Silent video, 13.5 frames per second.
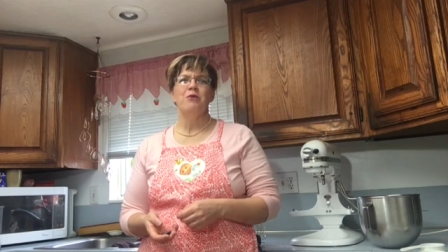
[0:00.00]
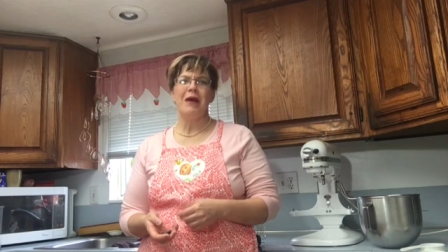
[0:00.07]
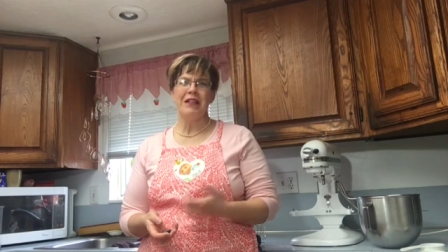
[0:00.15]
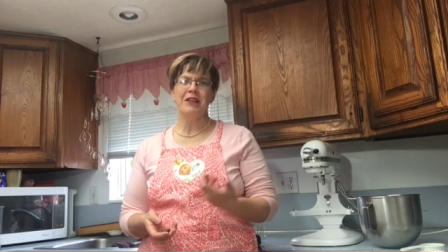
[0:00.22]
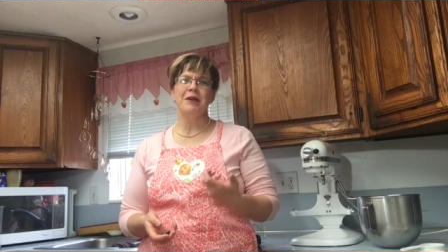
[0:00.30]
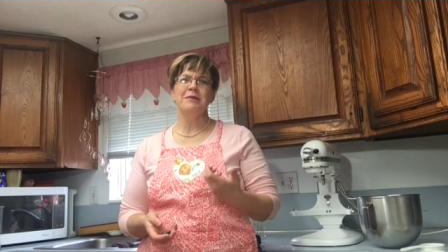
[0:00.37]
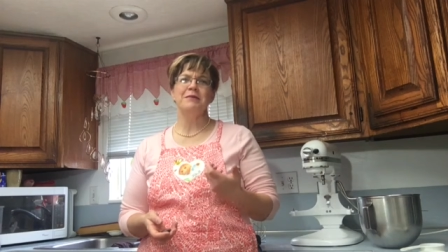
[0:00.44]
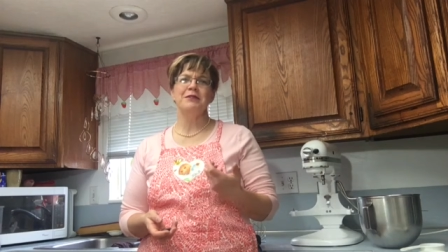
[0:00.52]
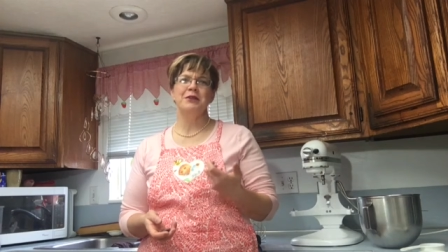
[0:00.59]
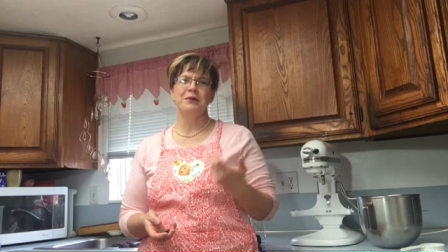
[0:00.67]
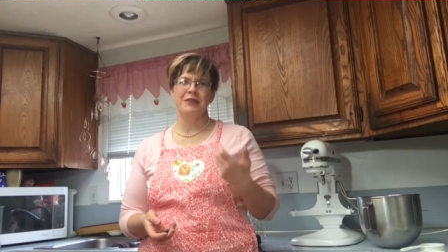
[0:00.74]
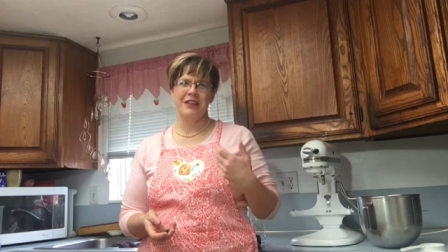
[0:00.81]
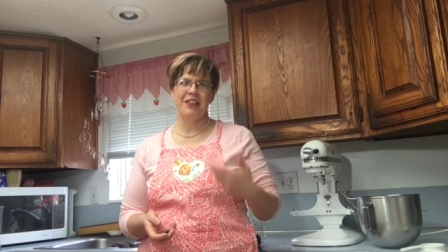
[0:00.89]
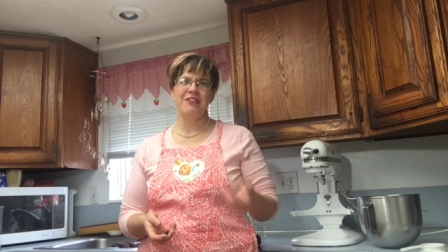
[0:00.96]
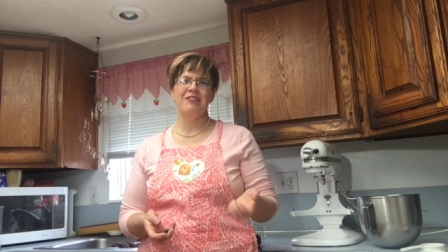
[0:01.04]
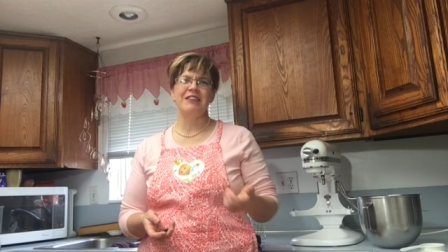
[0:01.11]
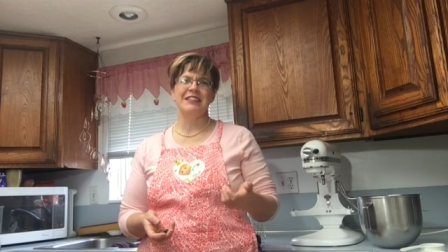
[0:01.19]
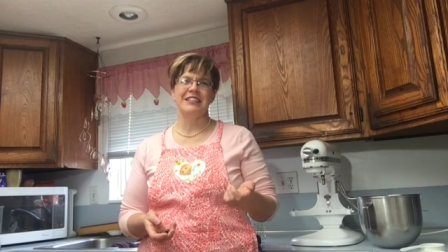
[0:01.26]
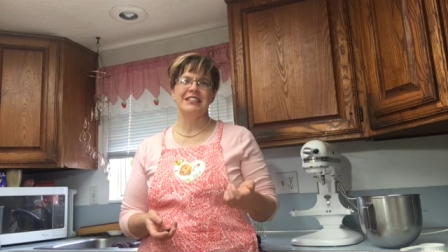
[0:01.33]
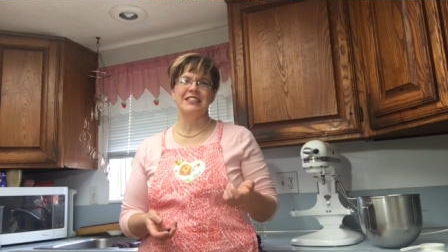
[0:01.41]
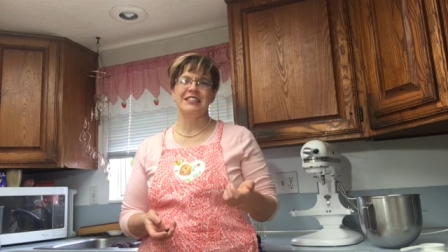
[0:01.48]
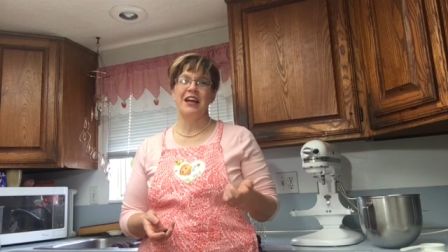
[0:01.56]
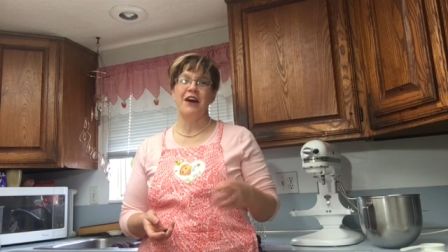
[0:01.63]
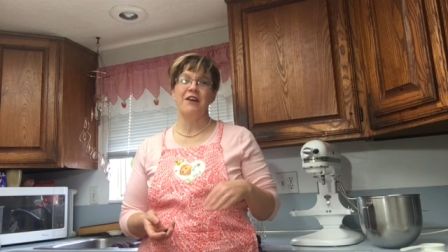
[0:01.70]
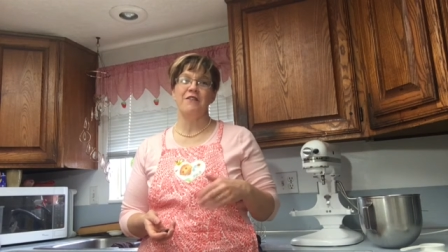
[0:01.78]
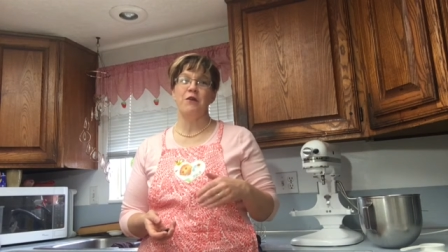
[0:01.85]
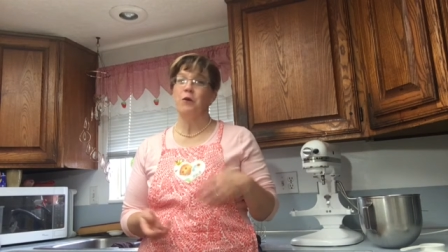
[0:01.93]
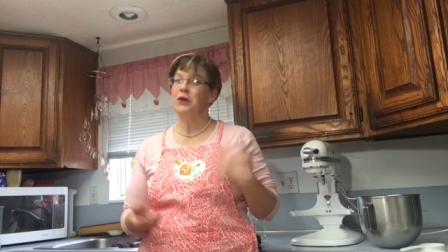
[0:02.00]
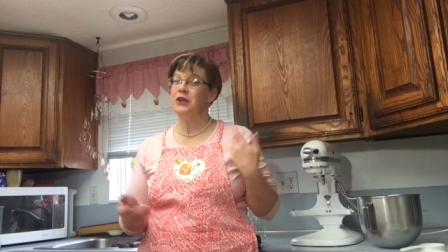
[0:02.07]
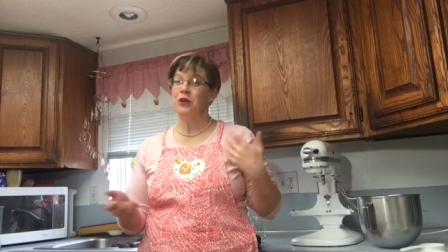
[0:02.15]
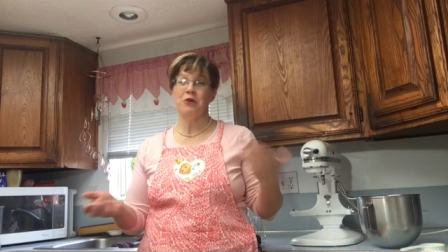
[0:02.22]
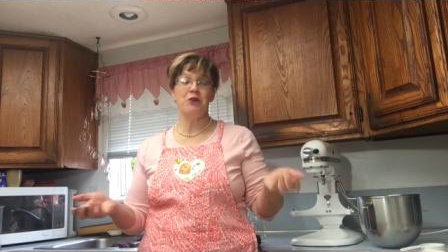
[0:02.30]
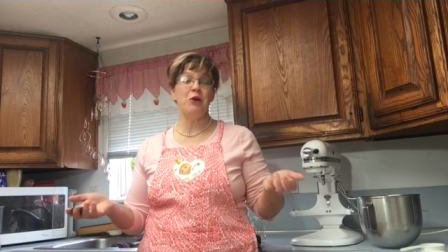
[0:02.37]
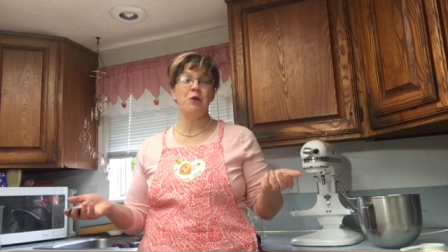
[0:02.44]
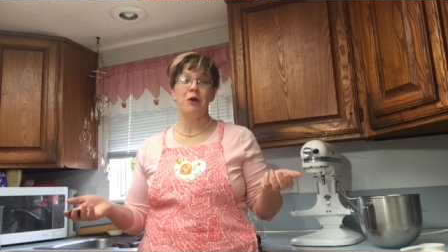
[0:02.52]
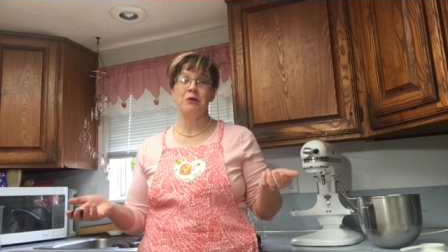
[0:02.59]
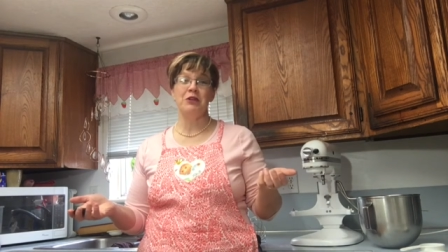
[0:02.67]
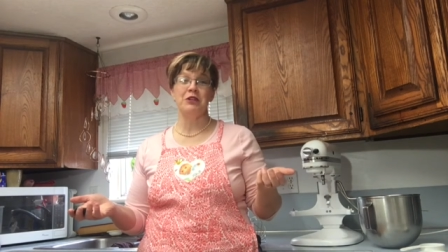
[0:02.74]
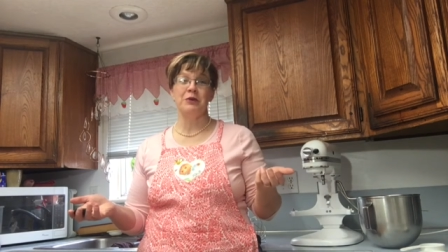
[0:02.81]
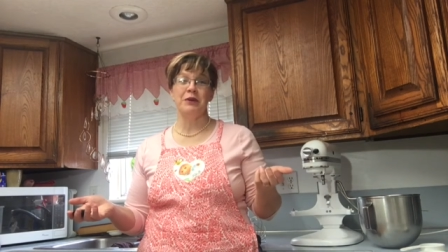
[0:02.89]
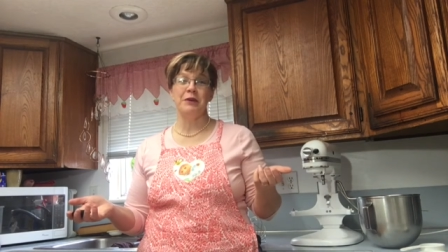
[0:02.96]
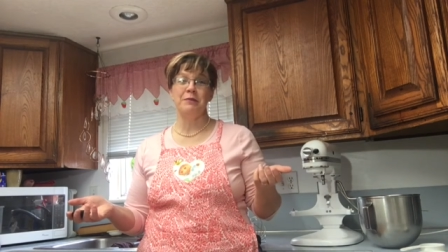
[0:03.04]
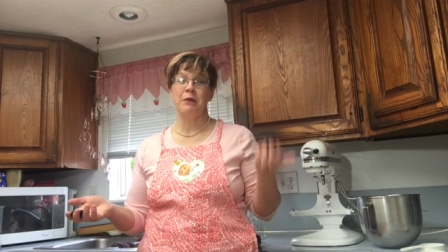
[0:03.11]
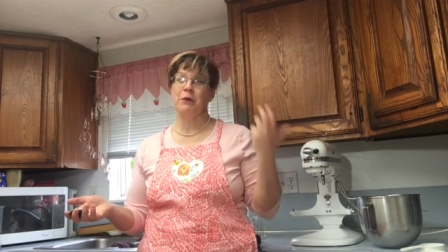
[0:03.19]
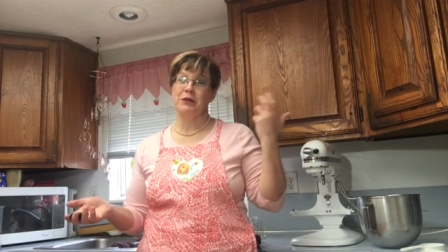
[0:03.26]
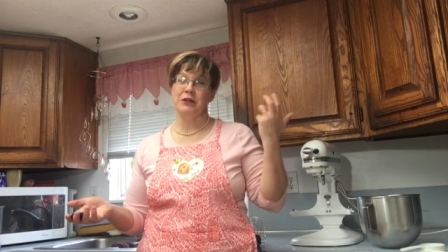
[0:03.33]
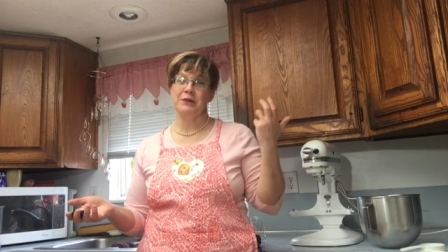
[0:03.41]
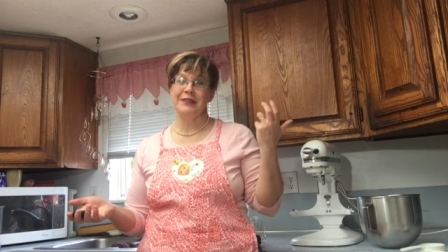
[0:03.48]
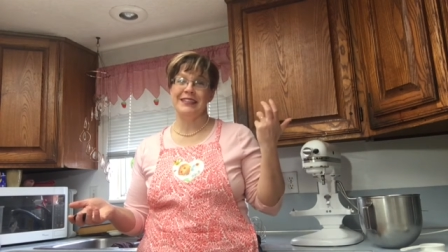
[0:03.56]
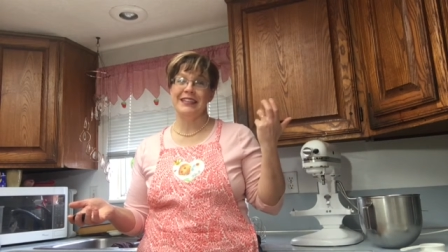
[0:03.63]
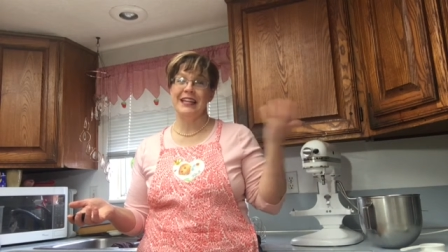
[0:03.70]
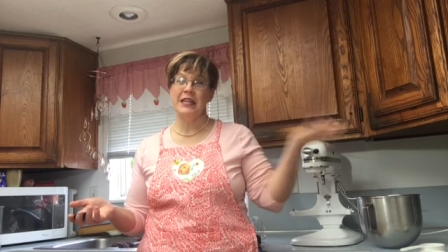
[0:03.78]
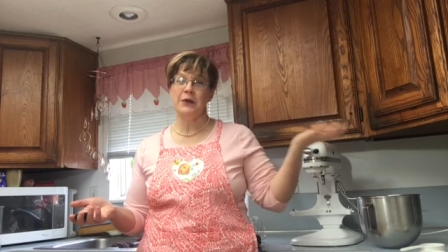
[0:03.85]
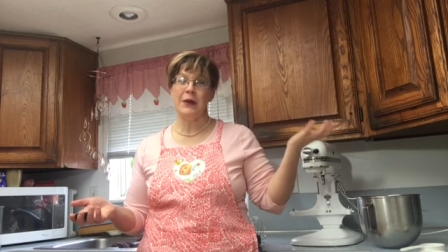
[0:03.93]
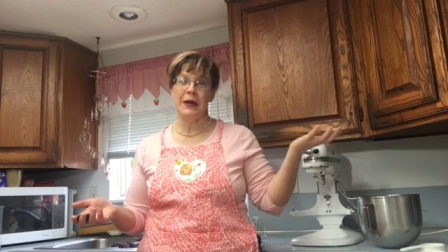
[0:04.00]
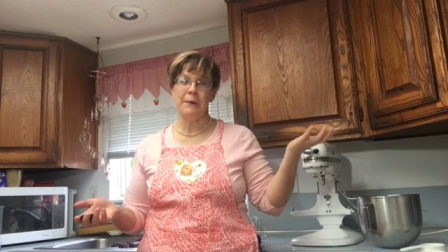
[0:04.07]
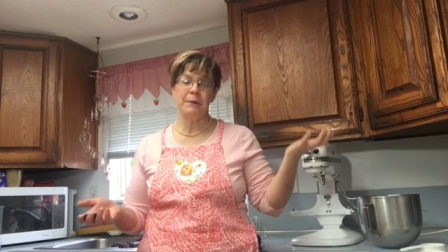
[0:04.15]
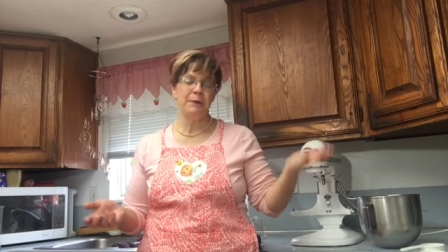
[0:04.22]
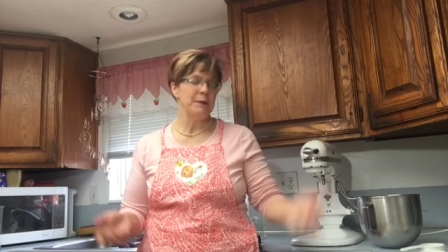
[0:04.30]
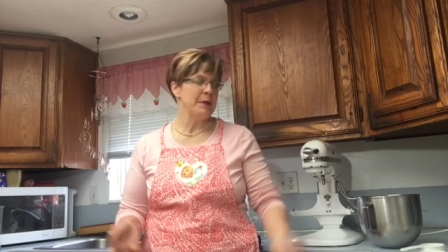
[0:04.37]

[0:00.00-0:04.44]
Welcome to another edition of We Don't Know What We're Doing, but we're doing it anyway.